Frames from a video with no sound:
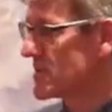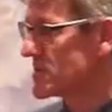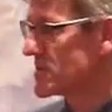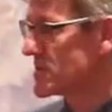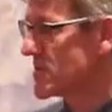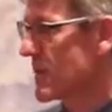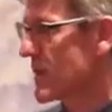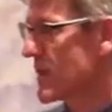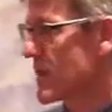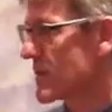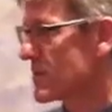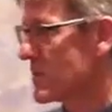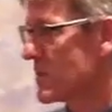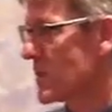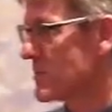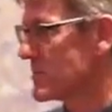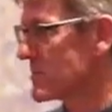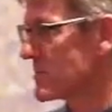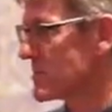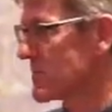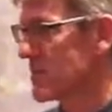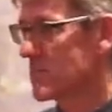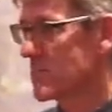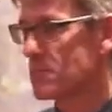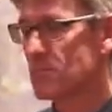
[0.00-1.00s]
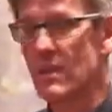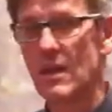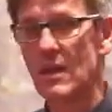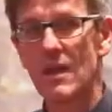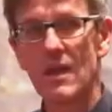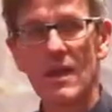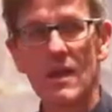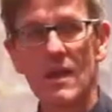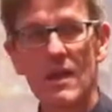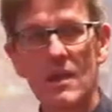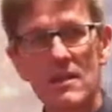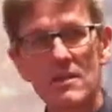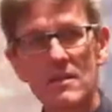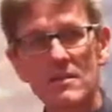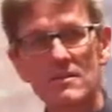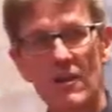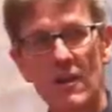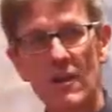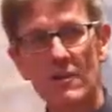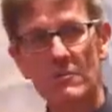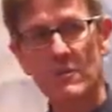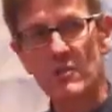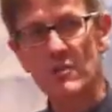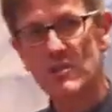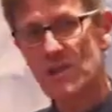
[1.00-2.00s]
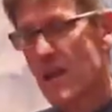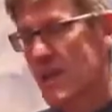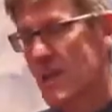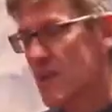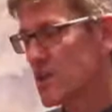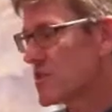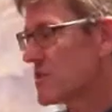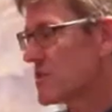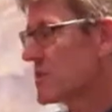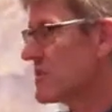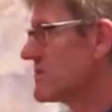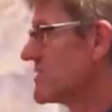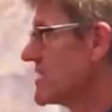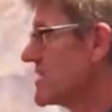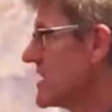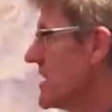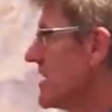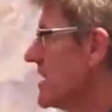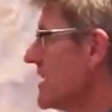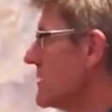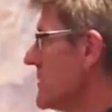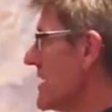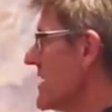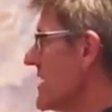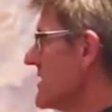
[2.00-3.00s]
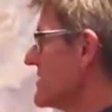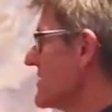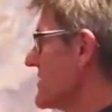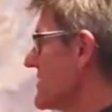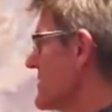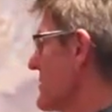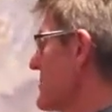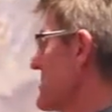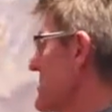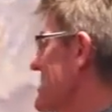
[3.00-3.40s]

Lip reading: the entire chromosome. So mutation of telomeres is a